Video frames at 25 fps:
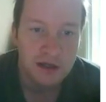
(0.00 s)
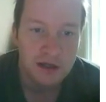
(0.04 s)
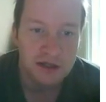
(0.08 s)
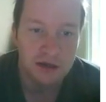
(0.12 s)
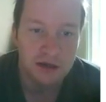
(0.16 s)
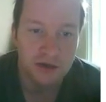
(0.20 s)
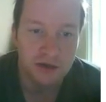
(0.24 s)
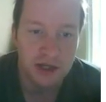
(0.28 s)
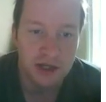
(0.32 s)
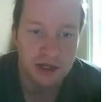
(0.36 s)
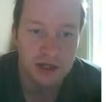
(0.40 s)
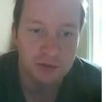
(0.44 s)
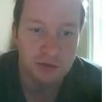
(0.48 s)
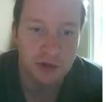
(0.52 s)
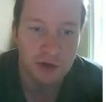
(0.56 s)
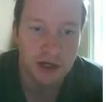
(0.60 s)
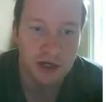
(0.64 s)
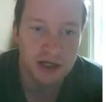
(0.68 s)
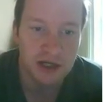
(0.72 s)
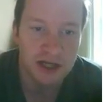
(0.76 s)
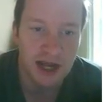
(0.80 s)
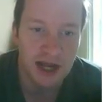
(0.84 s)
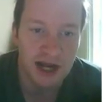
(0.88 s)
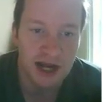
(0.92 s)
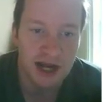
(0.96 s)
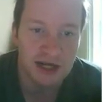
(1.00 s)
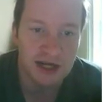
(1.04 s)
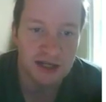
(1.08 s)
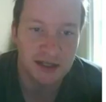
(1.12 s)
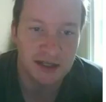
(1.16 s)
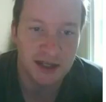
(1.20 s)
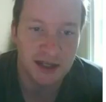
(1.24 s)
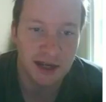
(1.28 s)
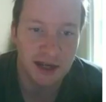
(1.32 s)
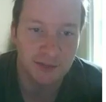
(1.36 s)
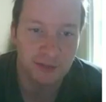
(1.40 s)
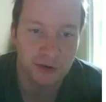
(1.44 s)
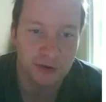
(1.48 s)
So this one is
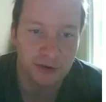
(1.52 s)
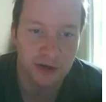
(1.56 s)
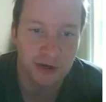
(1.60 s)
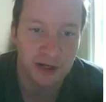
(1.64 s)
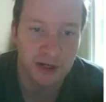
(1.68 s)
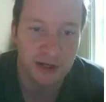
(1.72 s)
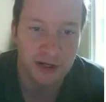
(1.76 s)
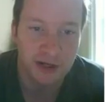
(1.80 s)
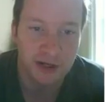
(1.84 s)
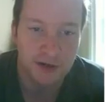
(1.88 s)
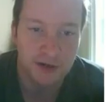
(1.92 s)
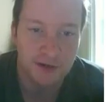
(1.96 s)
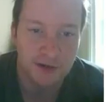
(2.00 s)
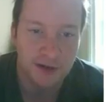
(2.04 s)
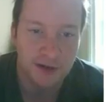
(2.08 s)
actually a pretty